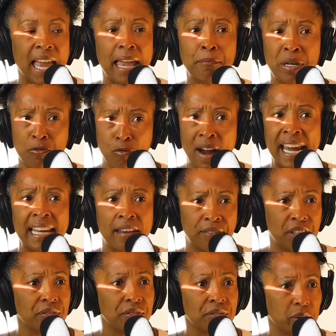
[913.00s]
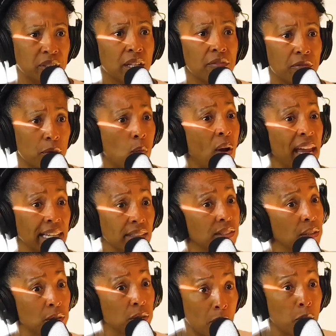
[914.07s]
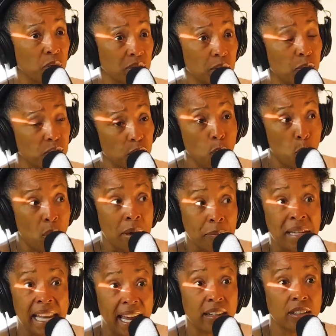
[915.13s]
But right at 50% for white. So women